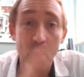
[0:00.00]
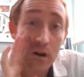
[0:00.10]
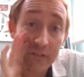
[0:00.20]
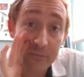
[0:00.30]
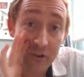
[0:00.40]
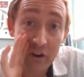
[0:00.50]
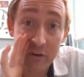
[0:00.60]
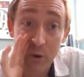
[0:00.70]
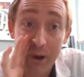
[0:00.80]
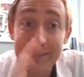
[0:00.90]
One of them's
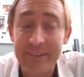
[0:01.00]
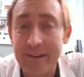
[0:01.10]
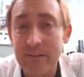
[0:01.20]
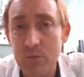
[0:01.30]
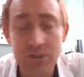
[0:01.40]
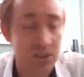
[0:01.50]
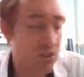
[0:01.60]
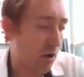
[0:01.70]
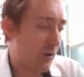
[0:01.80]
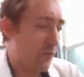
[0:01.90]
already rented, which
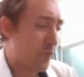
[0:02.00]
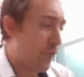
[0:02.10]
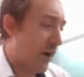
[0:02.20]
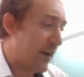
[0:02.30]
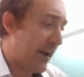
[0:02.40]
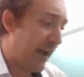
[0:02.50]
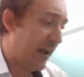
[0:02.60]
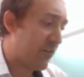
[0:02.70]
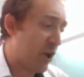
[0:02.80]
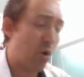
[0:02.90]
is always fun
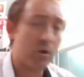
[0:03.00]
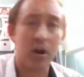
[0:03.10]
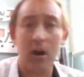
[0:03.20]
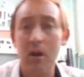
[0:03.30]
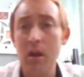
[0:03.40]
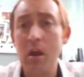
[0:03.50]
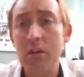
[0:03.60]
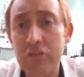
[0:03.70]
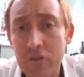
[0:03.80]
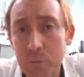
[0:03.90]
as an owner
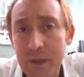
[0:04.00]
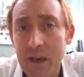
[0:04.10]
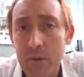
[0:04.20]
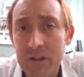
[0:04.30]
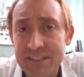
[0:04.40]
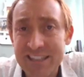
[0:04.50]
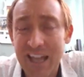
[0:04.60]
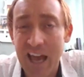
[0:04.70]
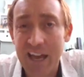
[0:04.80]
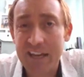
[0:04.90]
to be able to
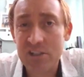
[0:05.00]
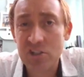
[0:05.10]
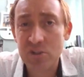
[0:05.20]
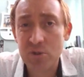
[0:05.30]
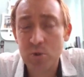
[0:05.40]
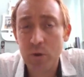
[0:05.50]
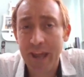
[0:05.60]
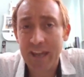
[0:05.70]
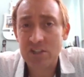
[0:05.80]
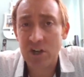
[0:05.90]
slide into
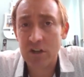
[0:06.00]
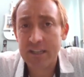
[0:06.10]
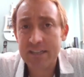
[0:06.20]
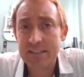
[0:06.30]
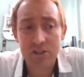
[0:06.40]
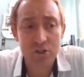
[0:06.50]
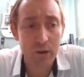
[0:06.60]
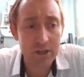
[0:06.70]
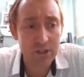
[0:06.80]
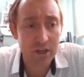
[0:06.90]
a turnkey
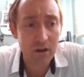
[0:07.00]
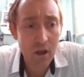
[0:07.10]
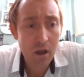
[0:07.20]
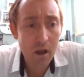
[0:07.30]
situation.